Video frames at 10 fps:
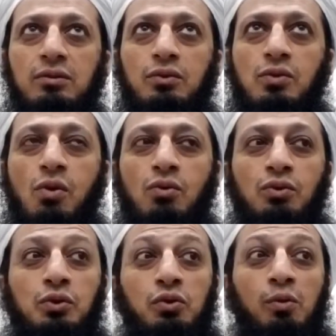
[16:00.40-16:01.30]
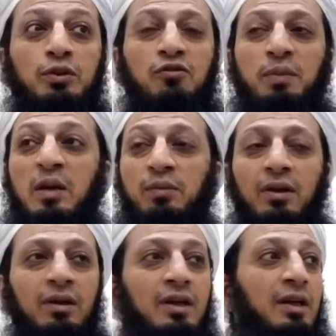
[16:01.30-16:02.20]
those groups of
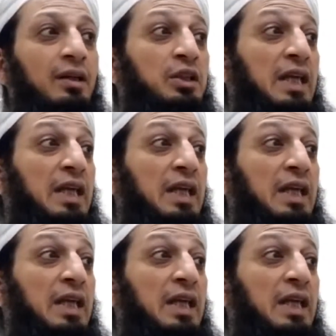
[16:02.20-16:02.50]
people of